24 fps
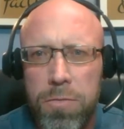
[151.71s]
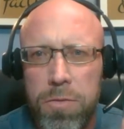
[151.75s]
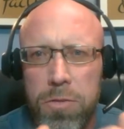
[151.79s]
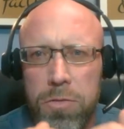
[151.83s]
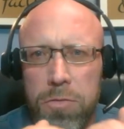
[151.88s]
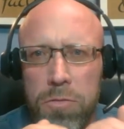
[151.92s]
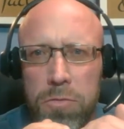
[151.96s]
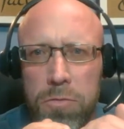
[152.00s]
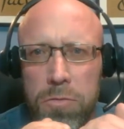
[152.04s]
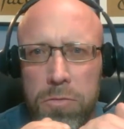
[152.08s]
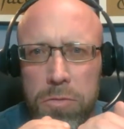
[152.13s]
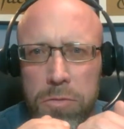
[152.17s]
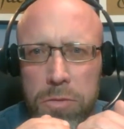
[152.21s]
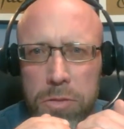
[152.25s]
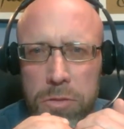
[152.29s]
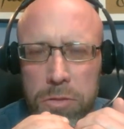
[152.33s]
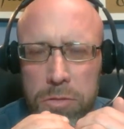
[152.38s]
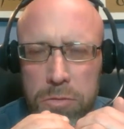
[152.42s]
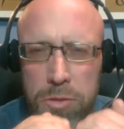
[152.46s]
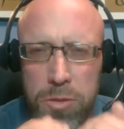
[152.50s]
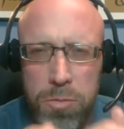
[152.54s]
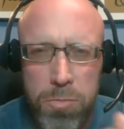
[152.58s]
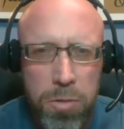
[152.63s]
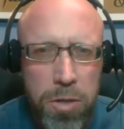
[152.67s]
to
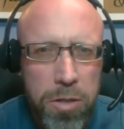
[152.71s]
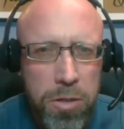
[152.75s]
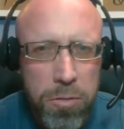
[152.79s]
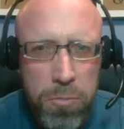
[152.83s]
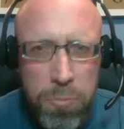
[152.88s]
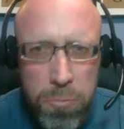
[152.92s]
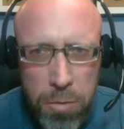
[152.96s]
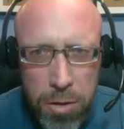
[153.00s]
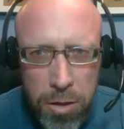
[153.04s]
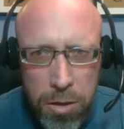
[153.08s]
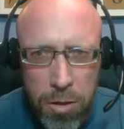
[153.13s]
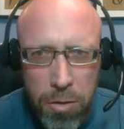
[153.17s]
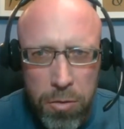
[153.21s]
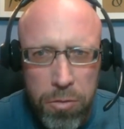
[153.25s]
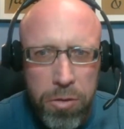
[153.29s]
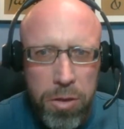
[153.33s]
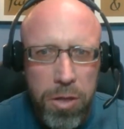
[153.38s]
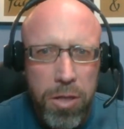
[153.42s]
spread the wealth.